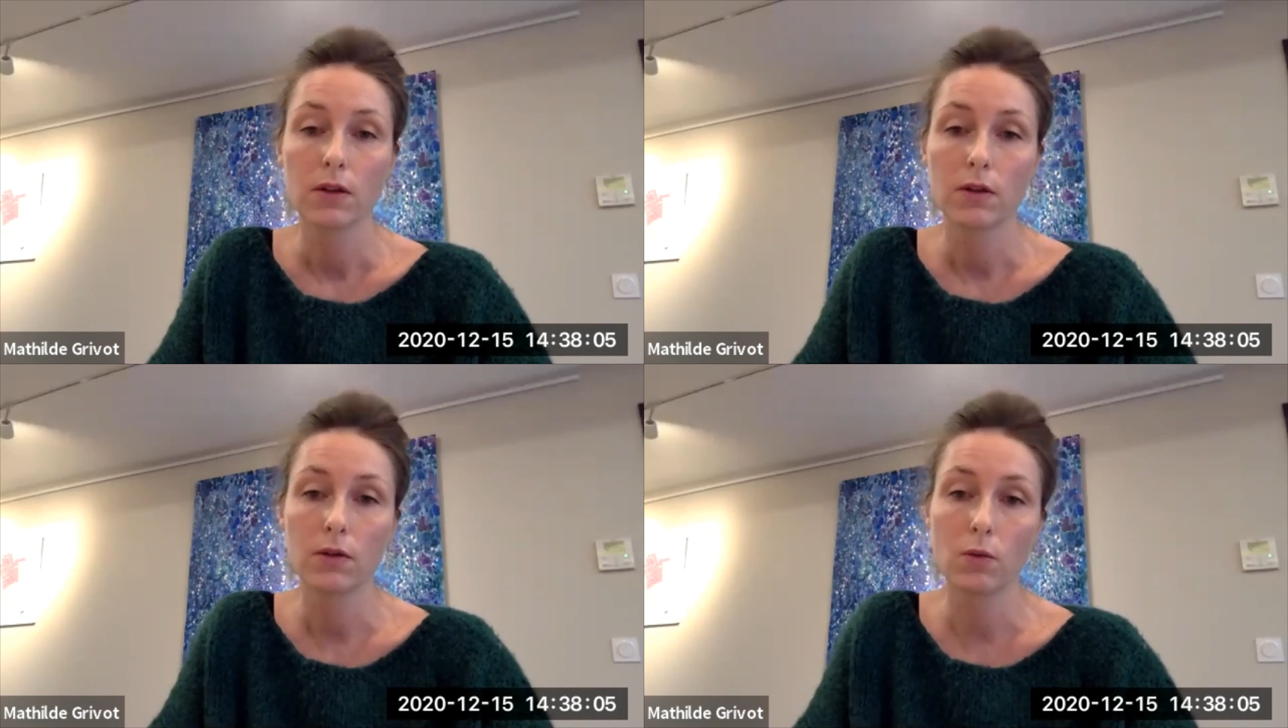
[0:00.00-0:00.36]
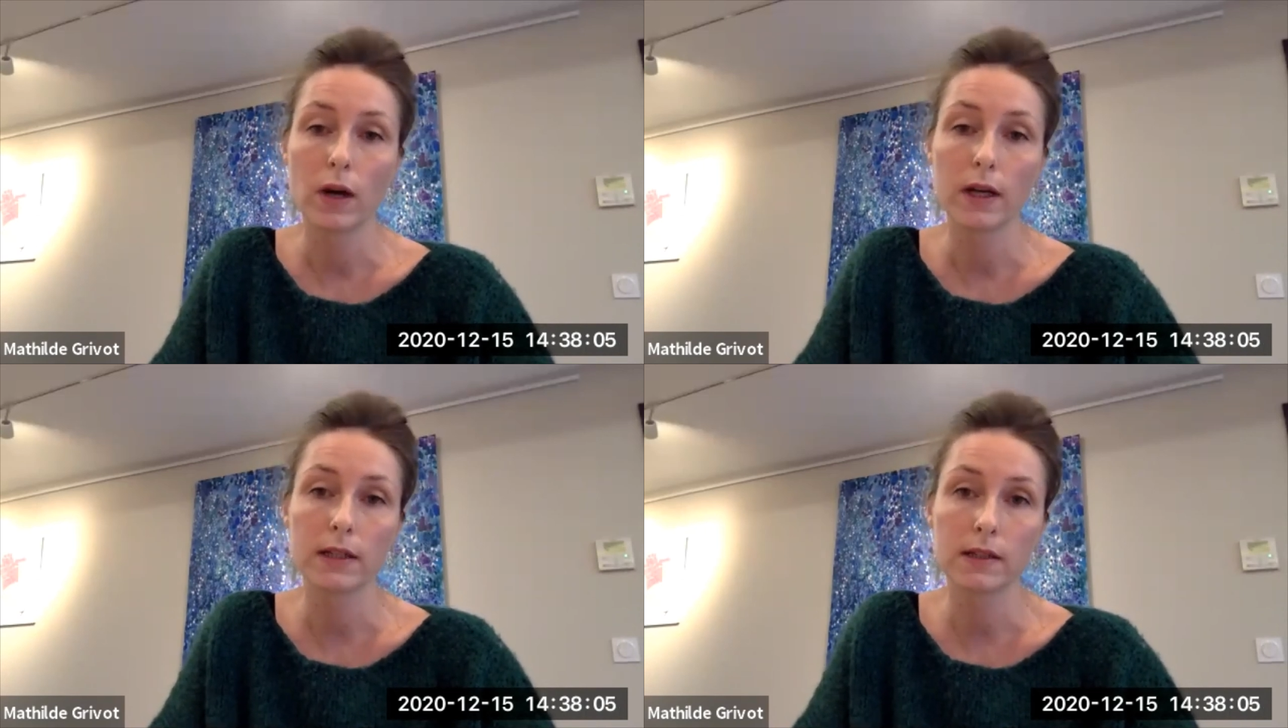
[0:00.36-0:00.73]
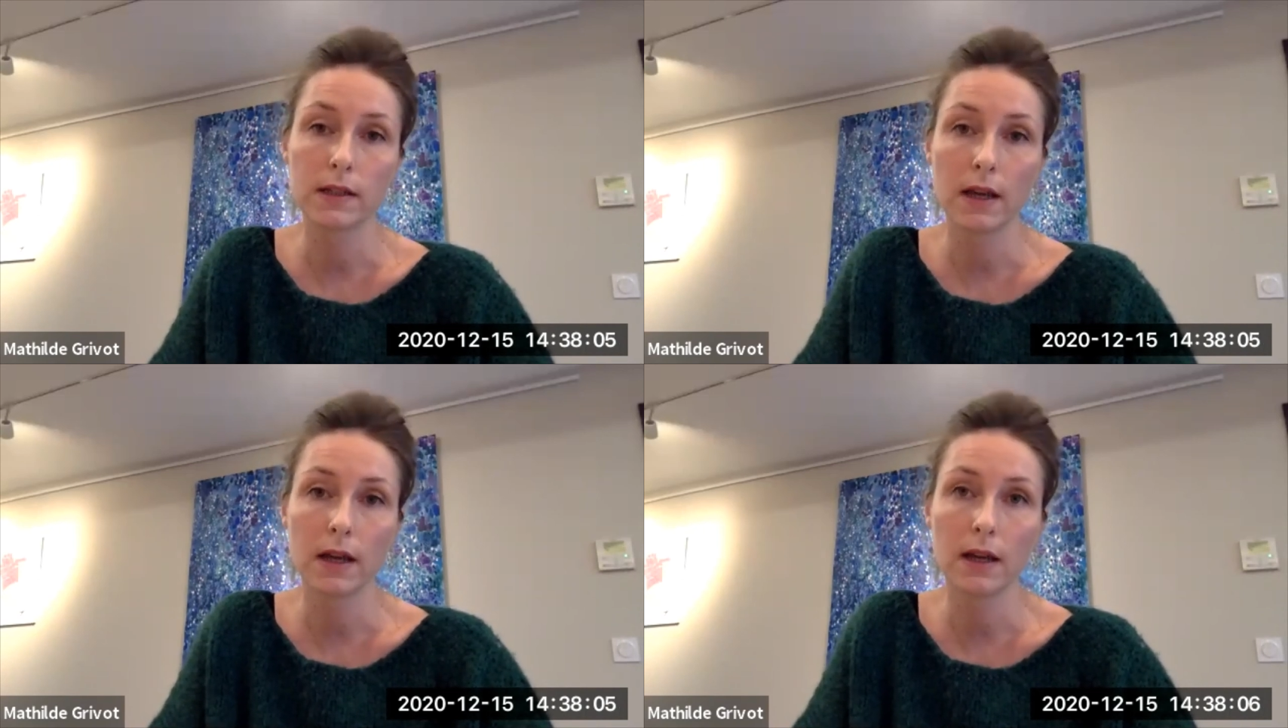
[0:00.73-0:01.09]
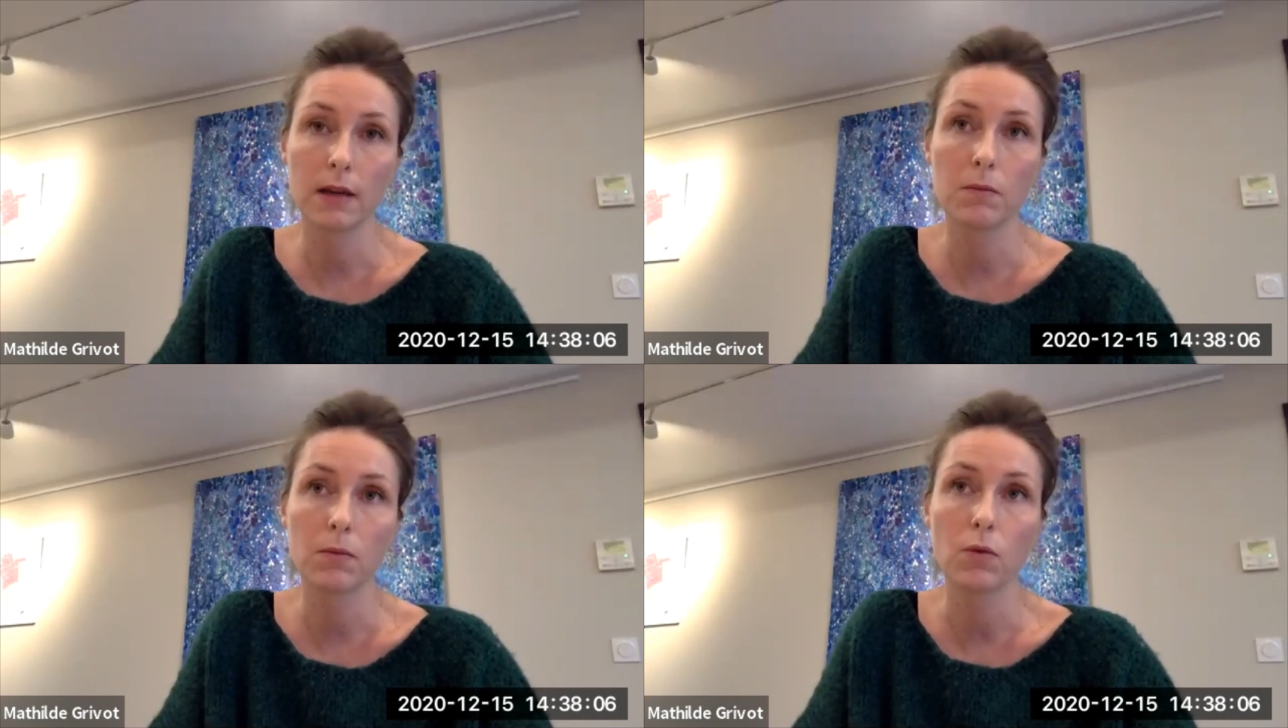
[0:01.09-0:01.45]
the wine
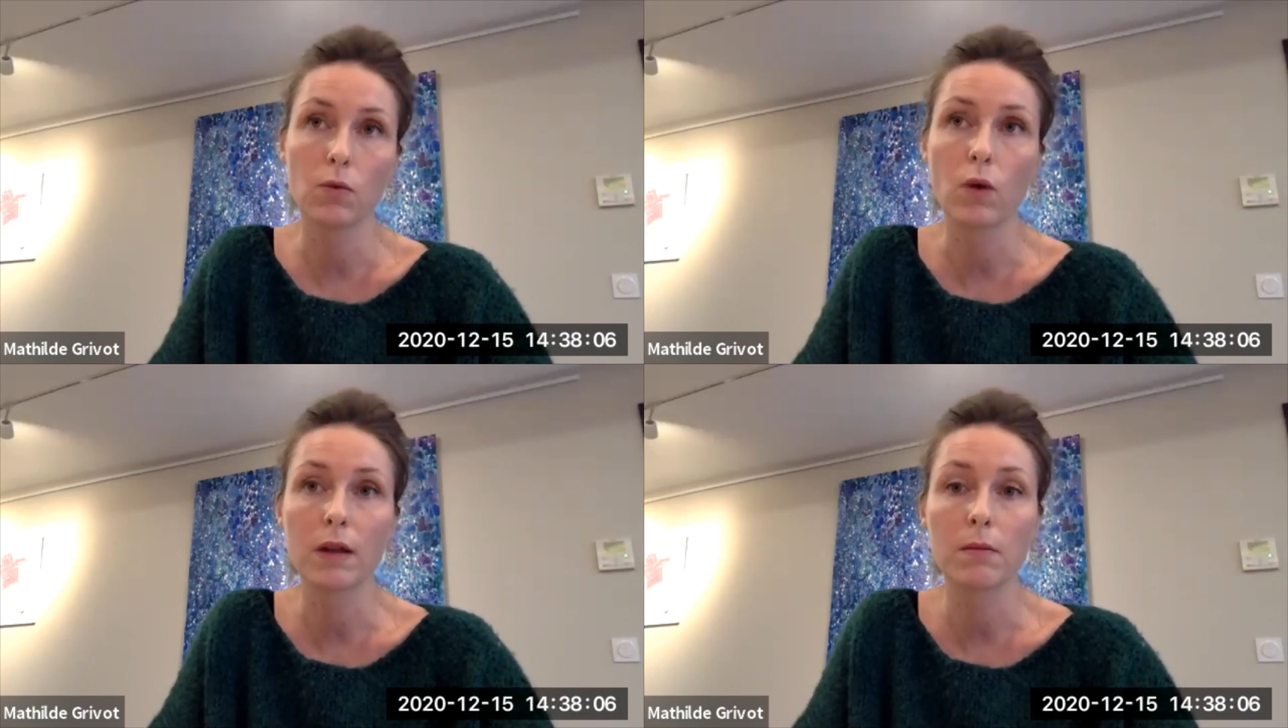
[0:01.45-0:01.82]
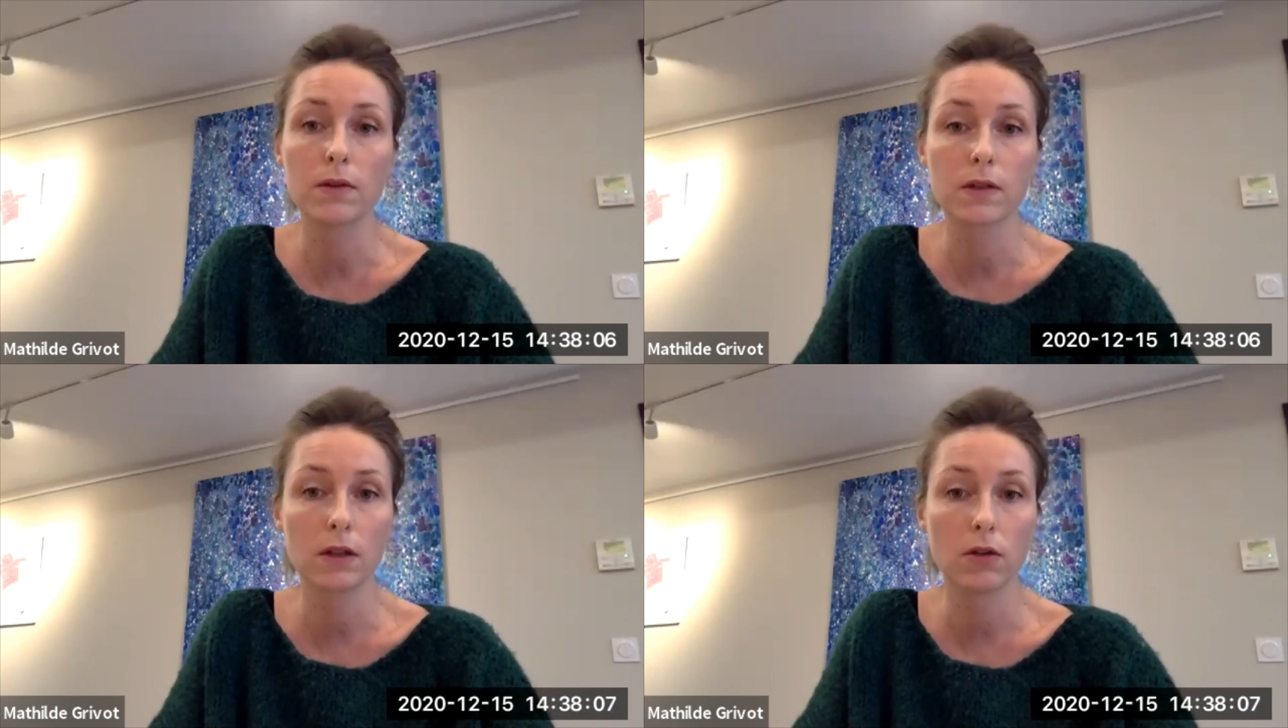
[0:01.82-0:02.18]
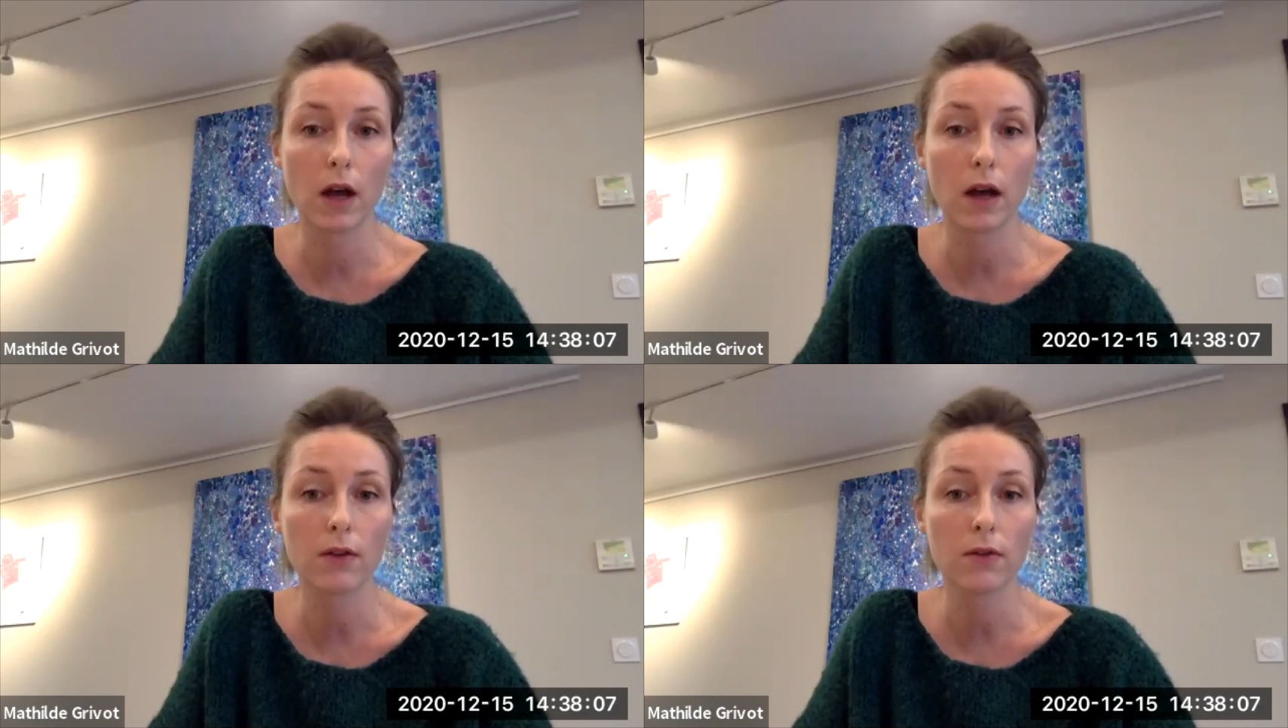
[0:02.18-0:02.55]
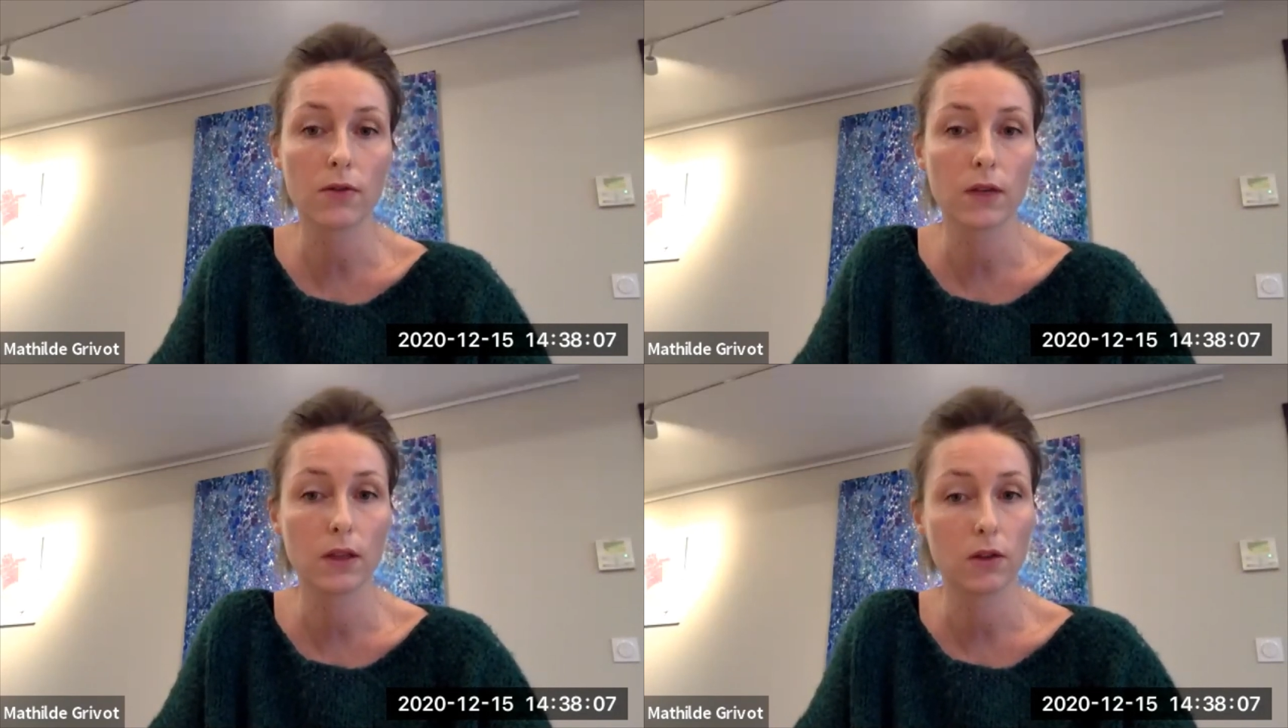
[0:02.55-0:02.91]
stayed 1 month and a
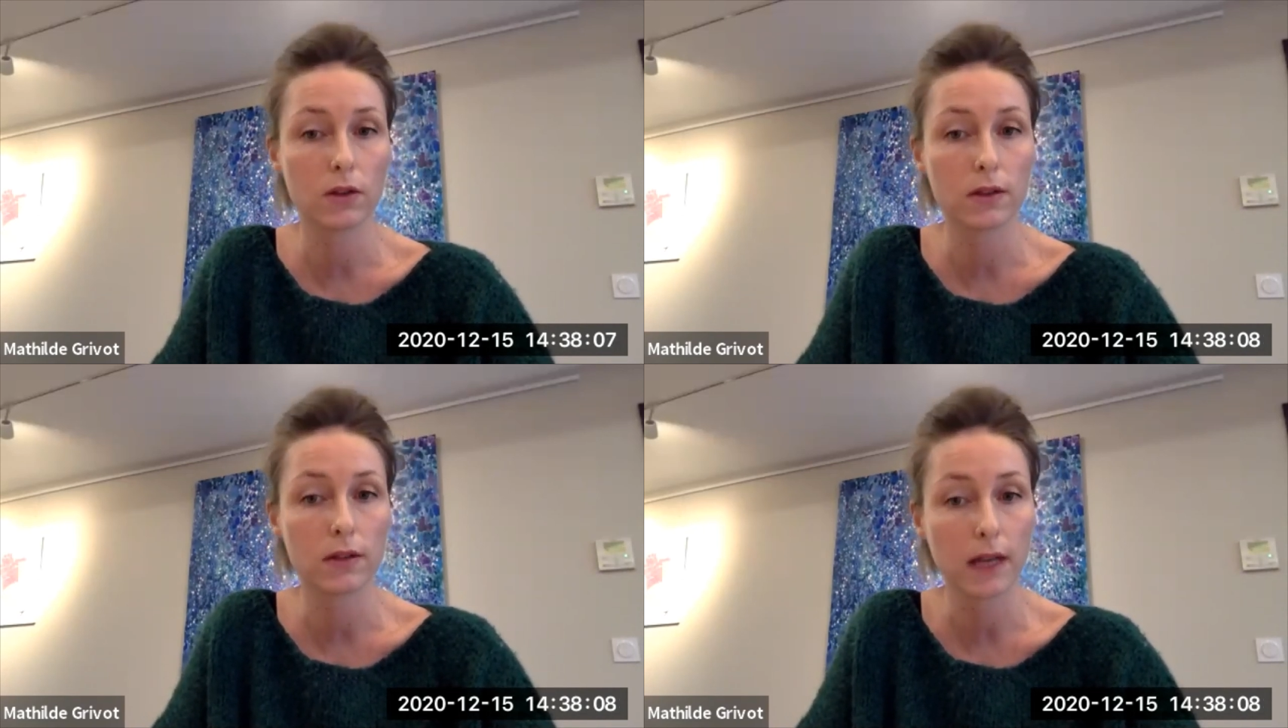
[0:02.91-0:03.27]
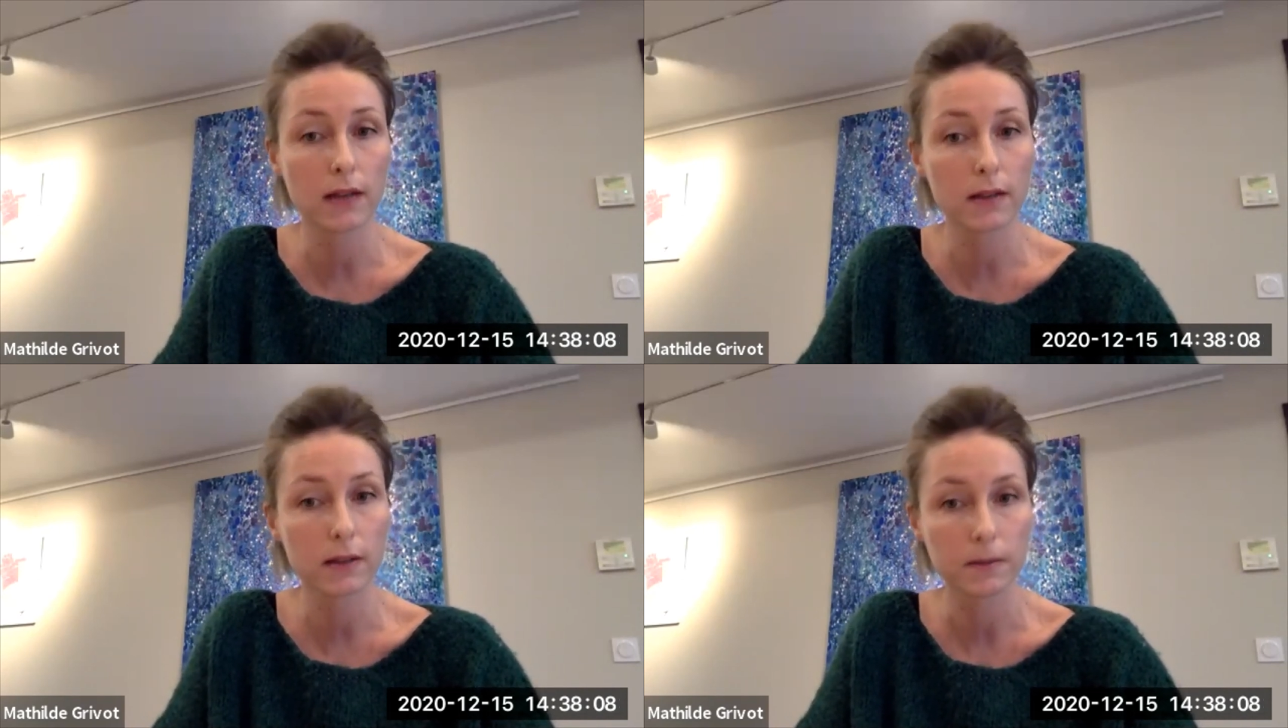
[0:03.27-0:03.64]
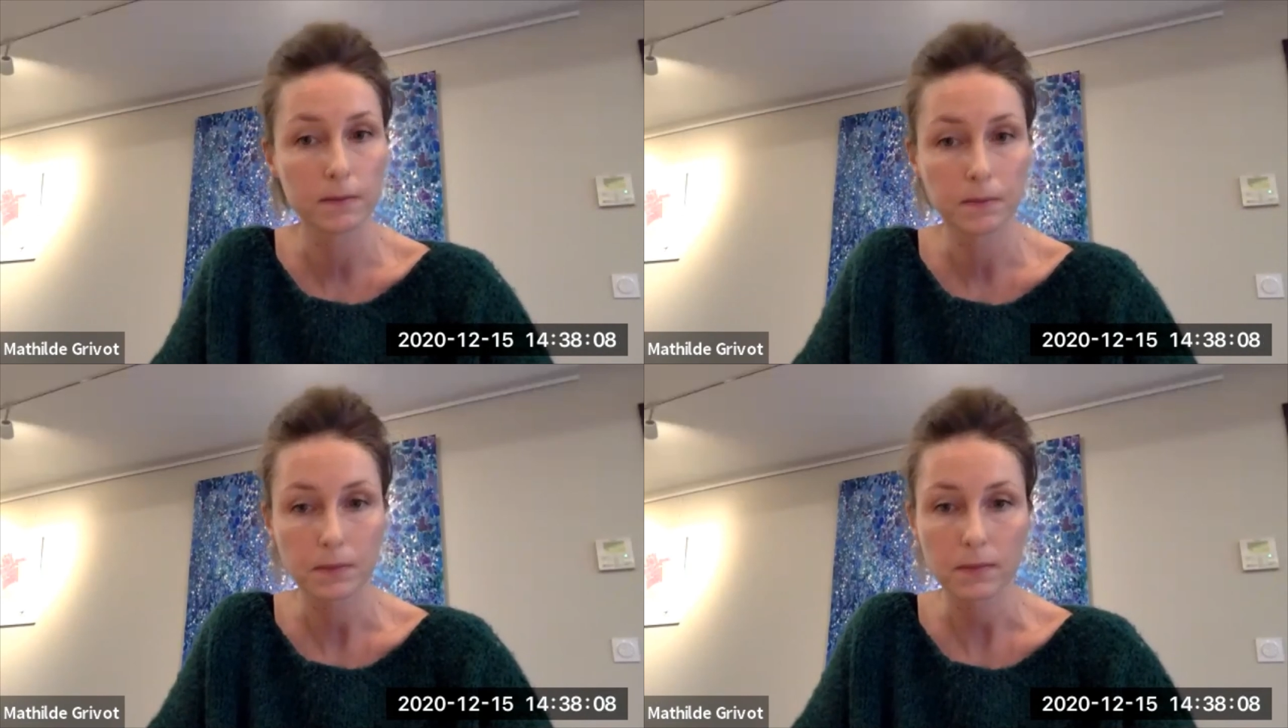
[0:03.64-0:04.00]
half in the tanks